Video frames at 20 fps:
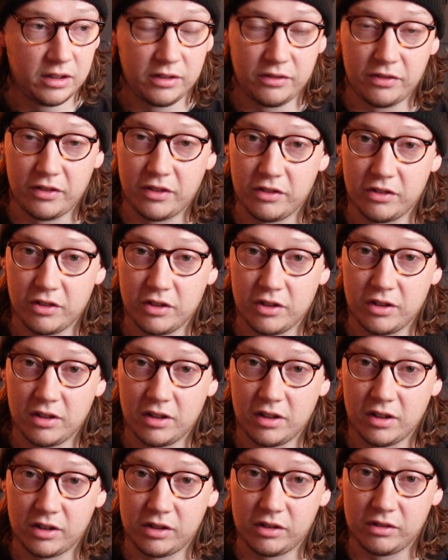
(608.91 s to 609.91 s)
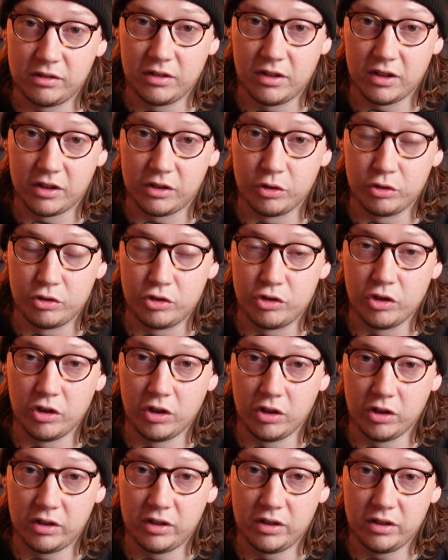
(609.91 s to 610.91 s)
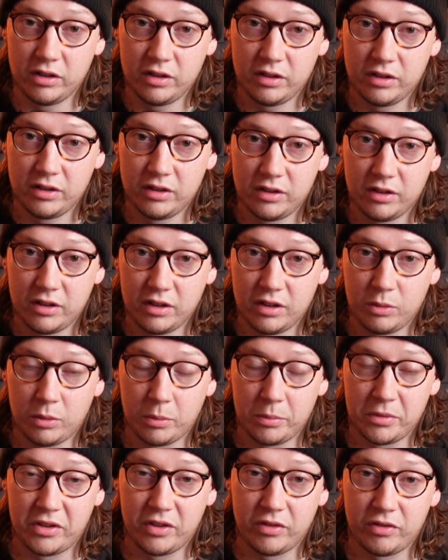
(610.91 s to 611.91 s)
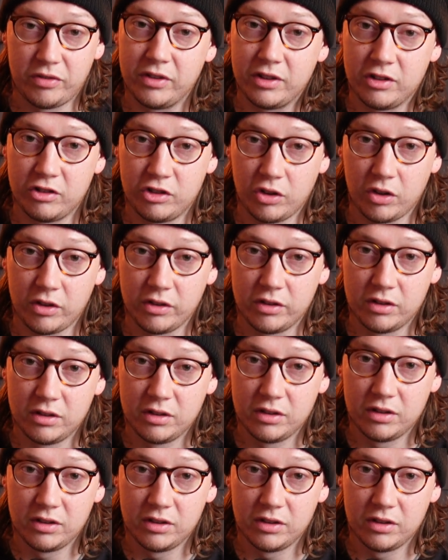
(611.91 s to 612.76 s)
if there's a good joke that you want me to finish on.